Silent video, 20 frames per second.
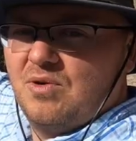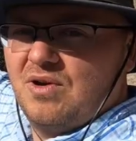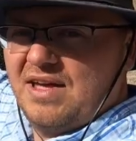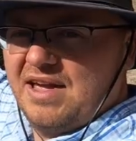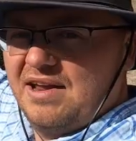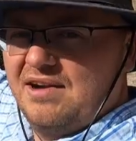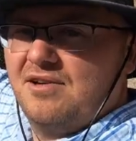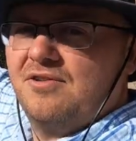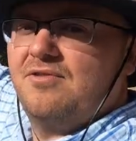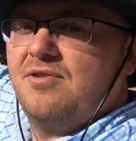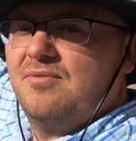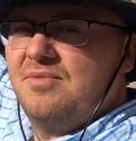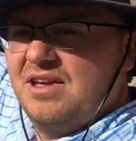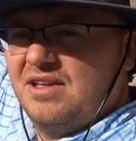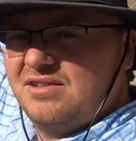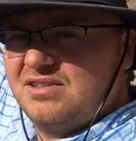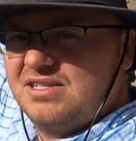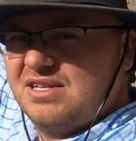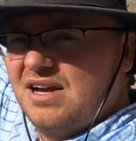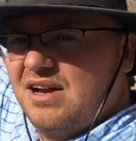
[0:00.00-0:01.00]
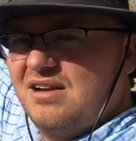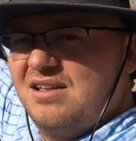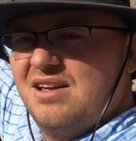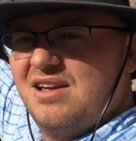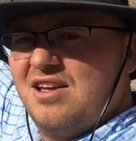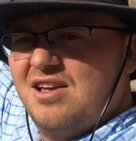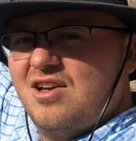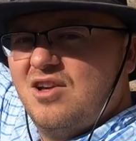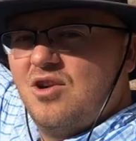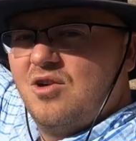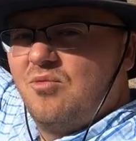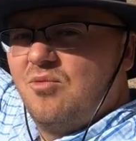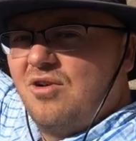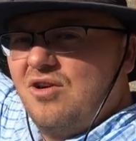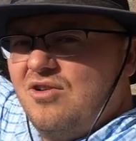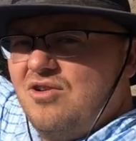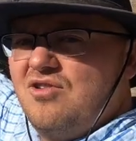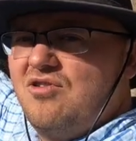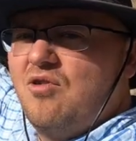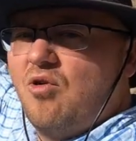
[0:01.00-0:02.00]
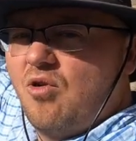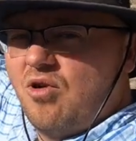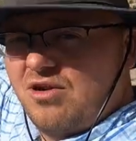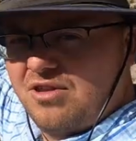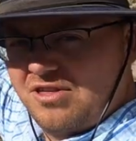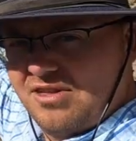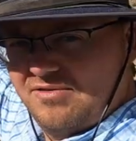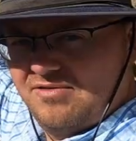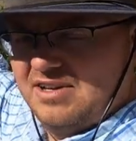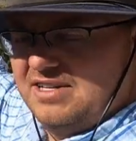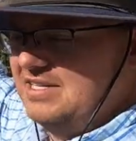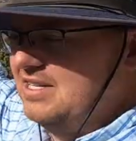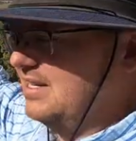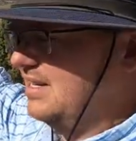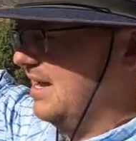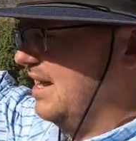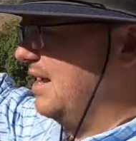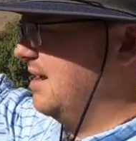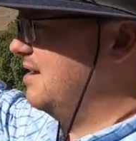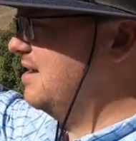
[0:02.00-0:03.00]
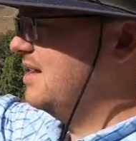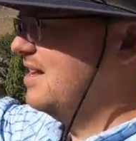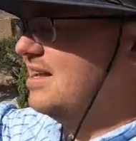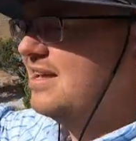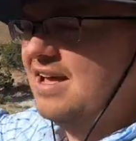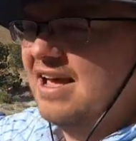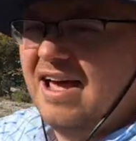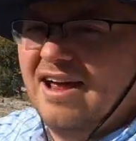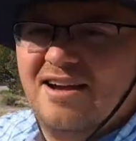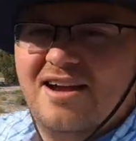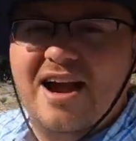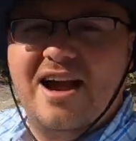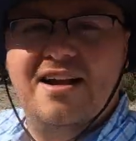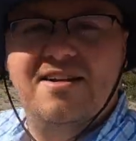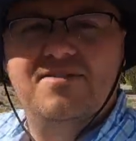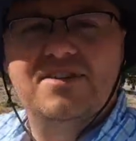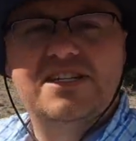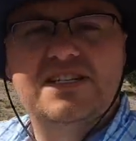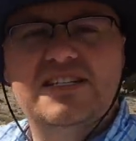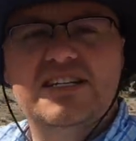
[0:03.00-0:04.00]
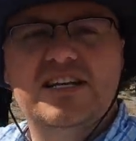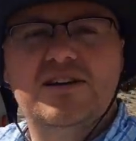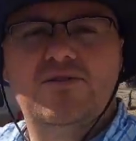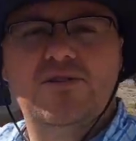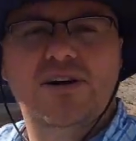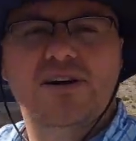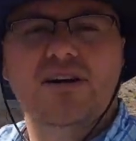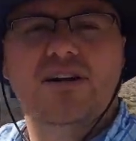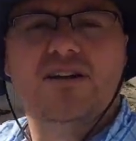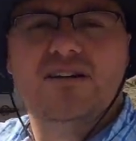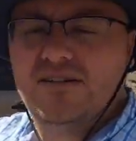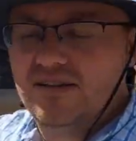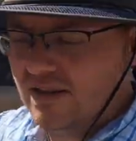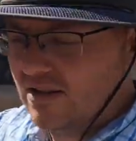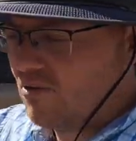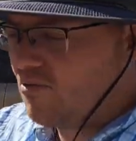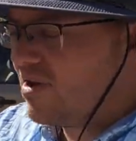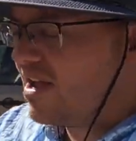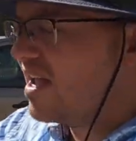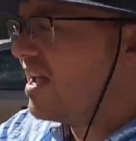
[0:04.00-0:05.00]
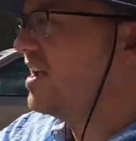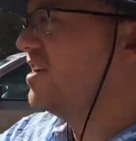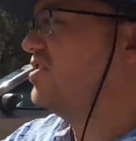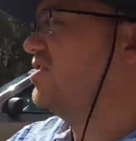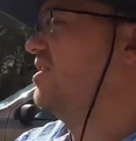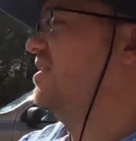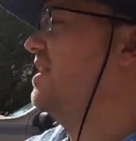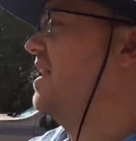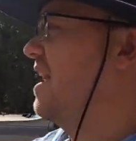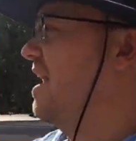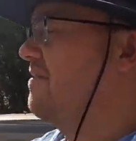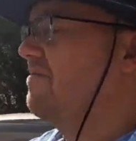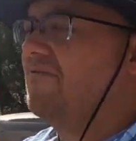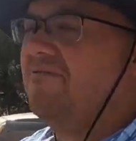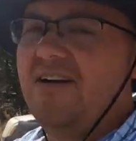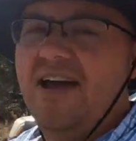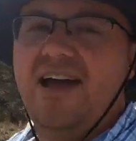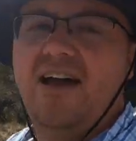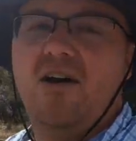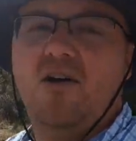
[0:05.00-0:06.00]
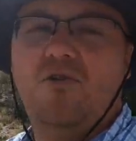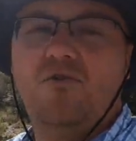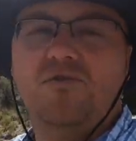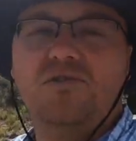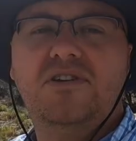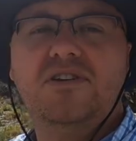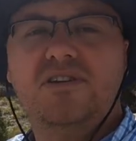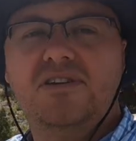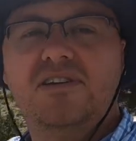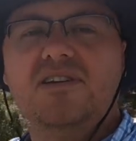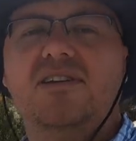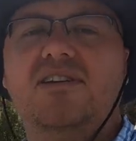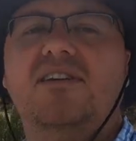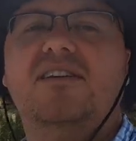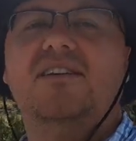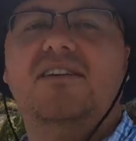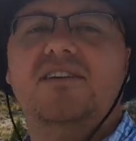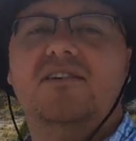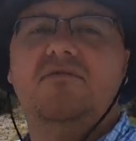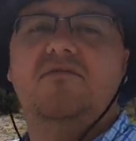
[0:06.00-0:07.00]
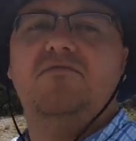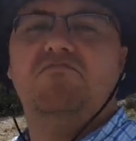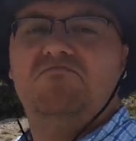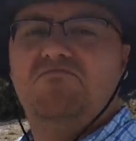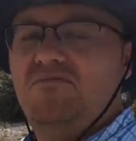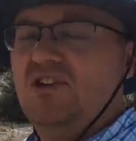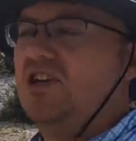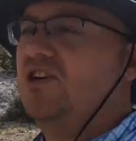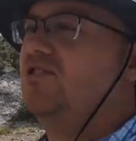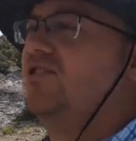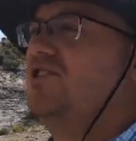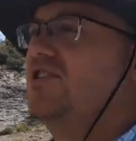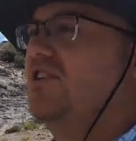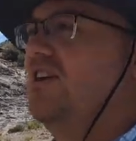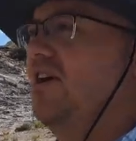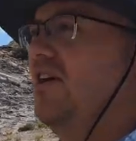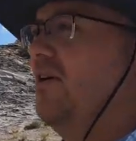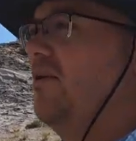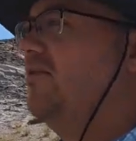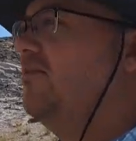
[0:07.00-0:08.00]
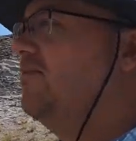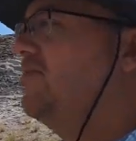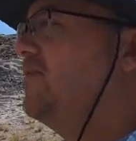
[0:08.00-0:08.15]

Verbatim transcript: will enter from the other side. We're north of it today at kind of a secret location that I found years ago.